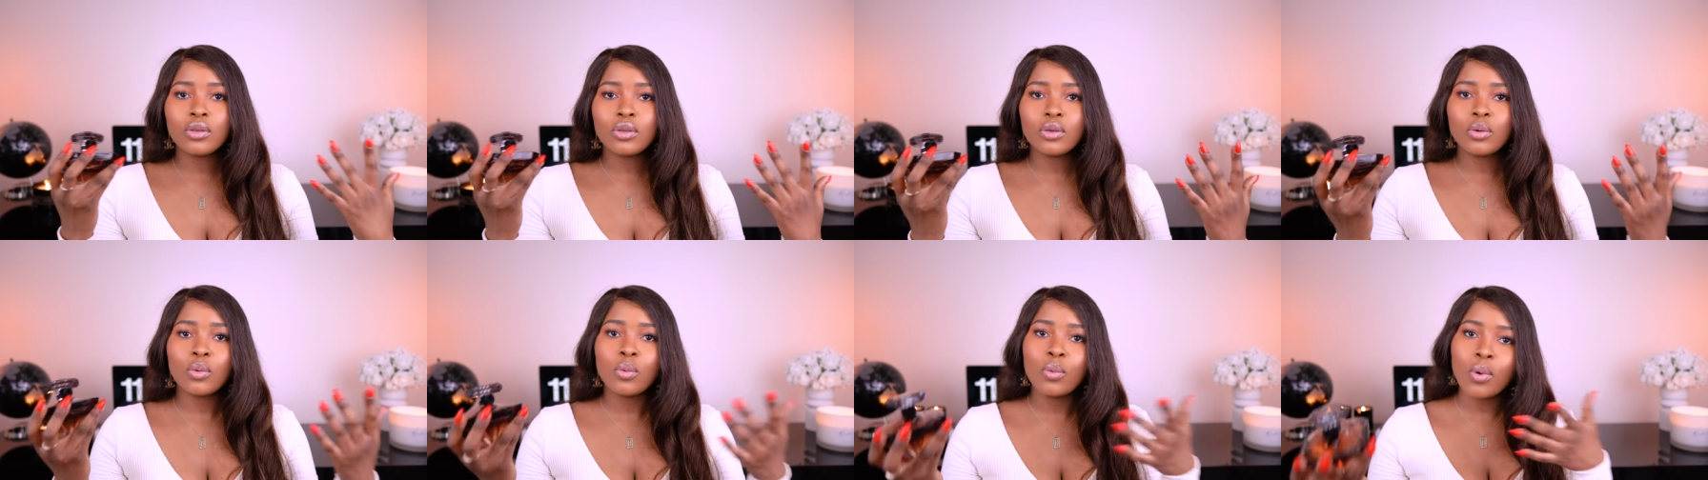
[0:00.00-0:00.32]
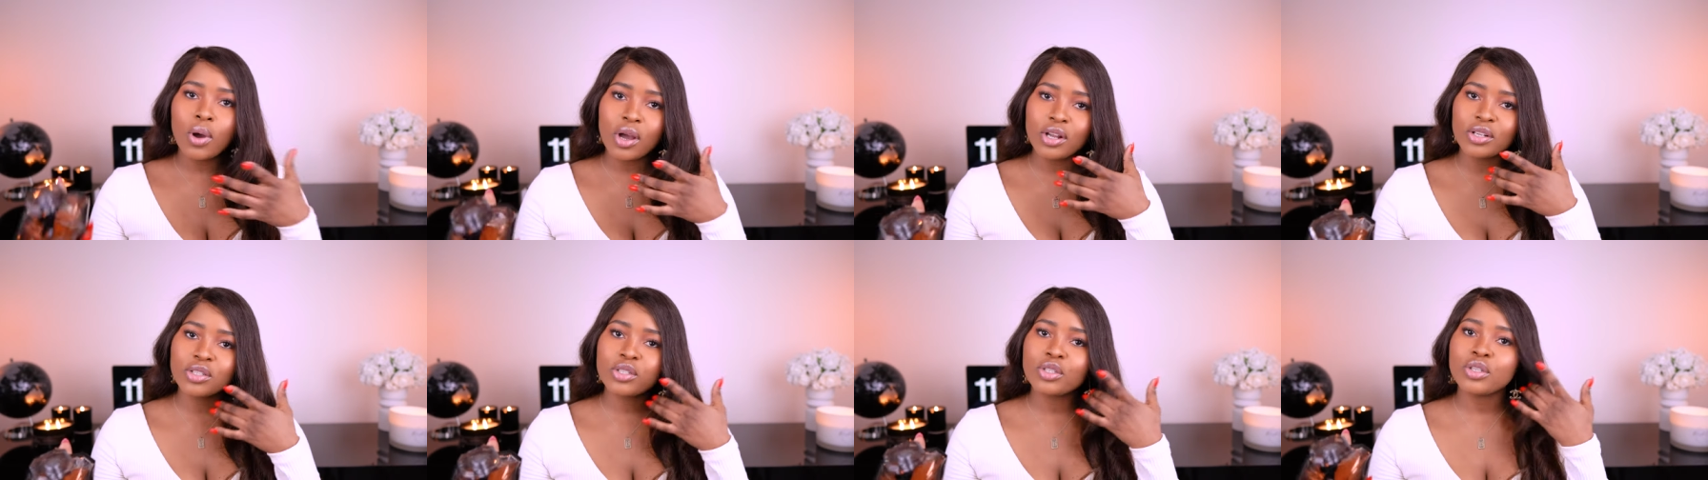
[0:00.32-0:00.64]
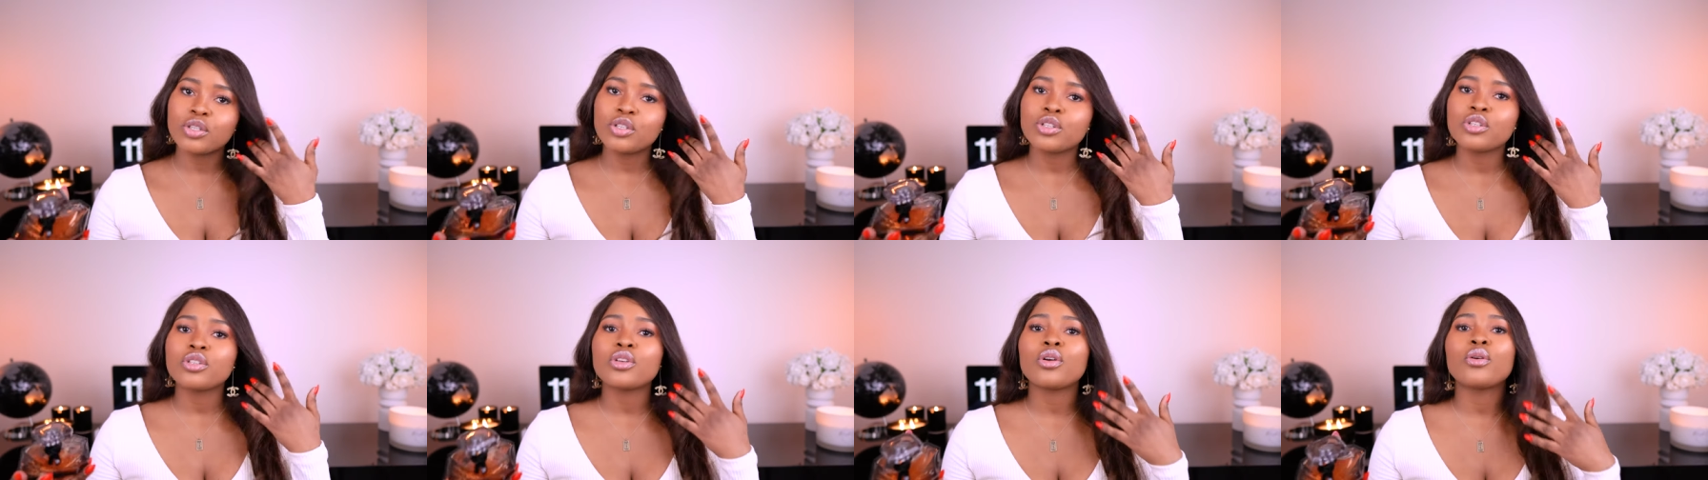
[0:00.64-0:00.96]
You want
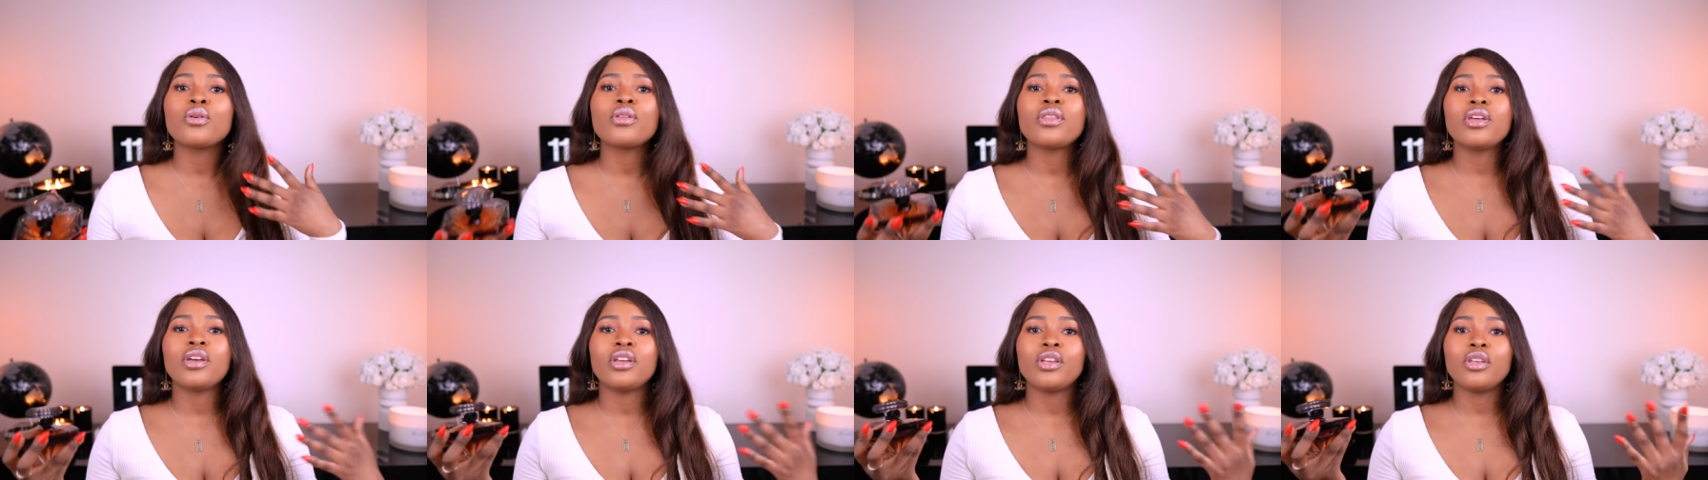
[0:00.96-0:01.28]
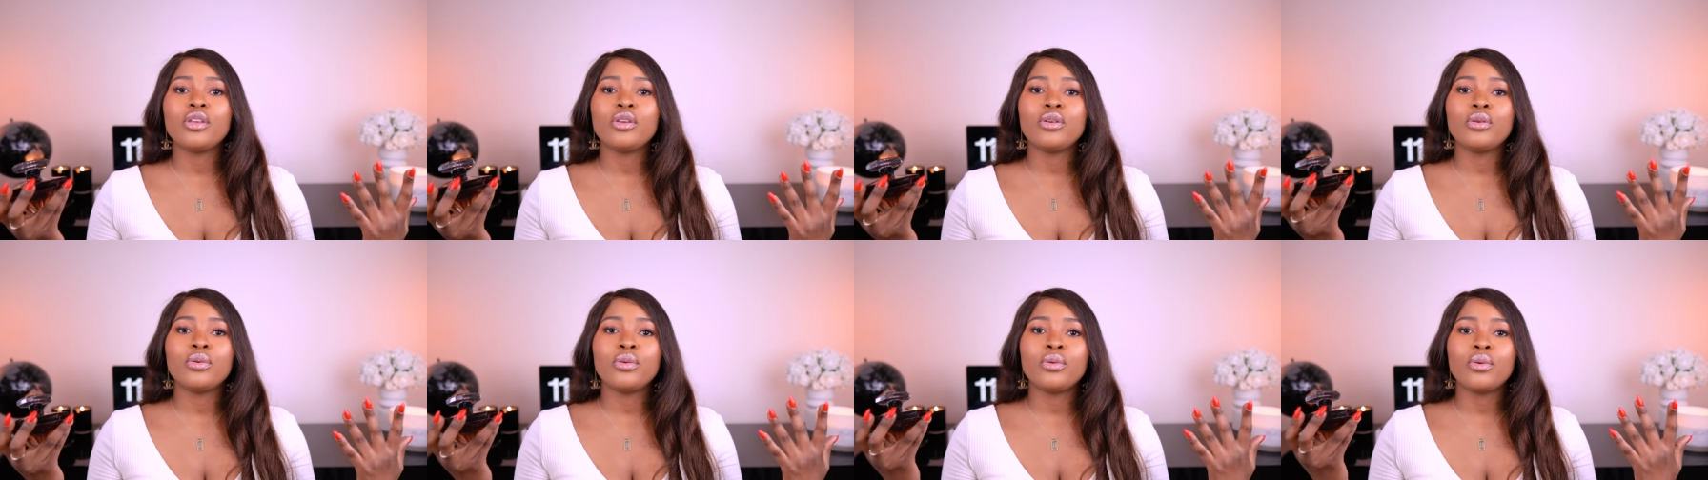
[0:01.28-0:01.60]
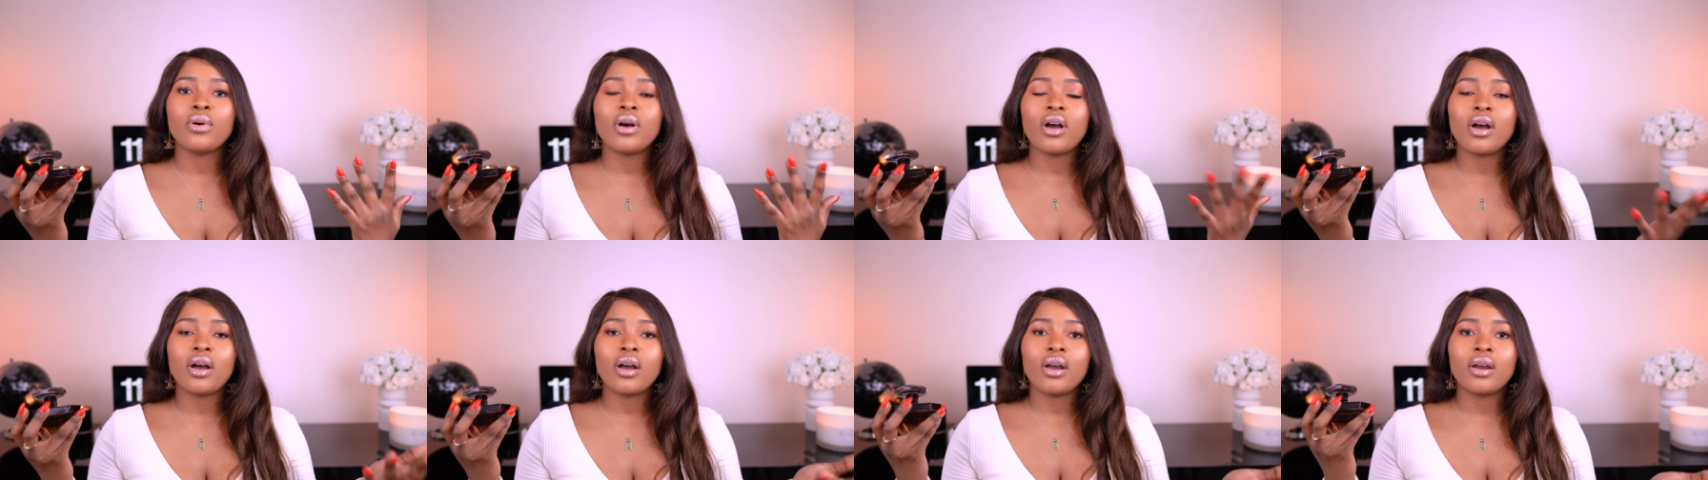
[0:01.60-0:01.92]
to show that
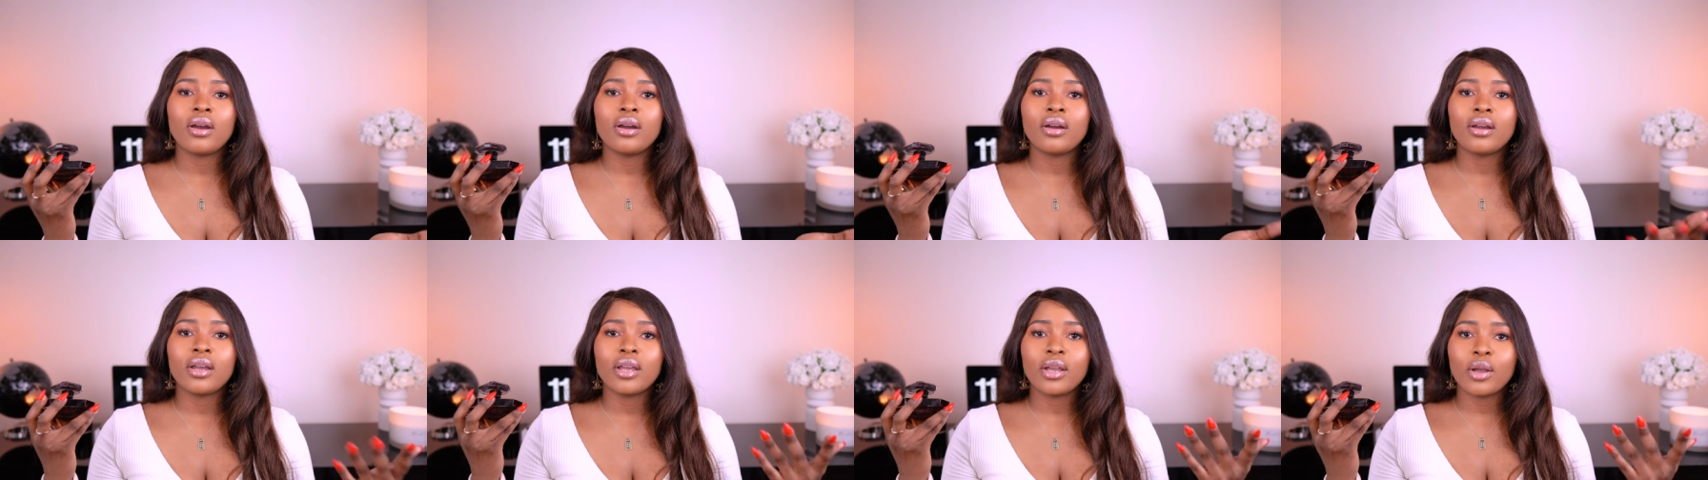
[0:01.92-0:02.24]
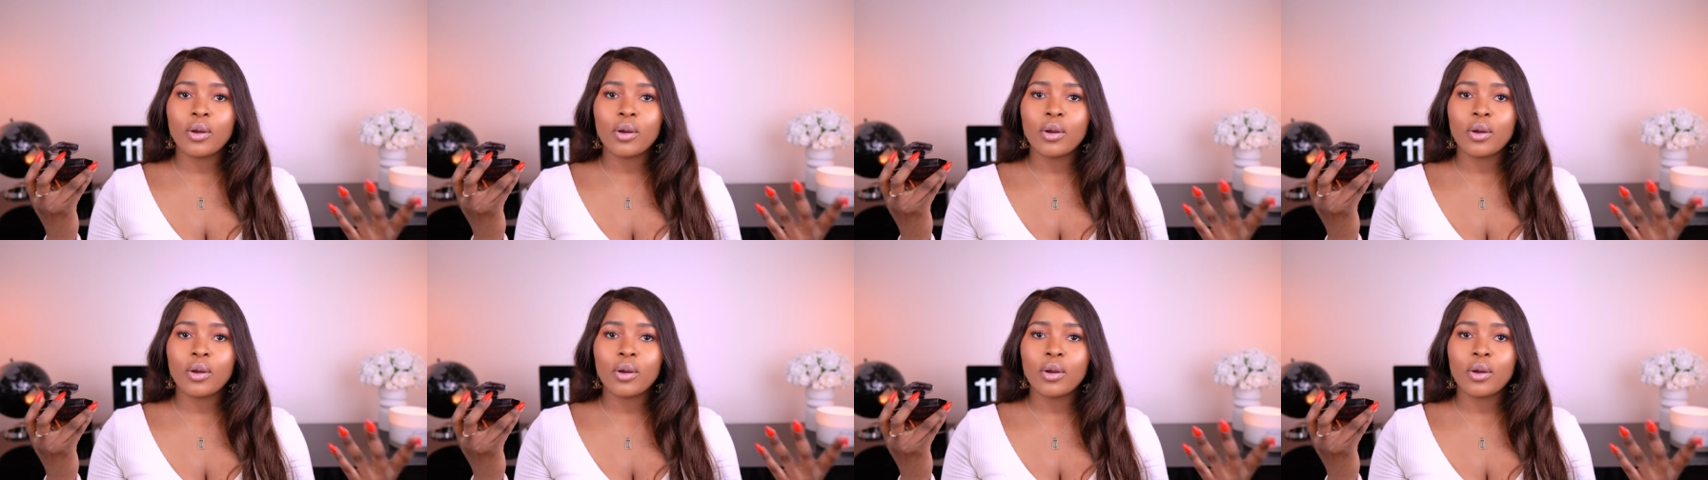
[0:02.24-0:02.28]
you are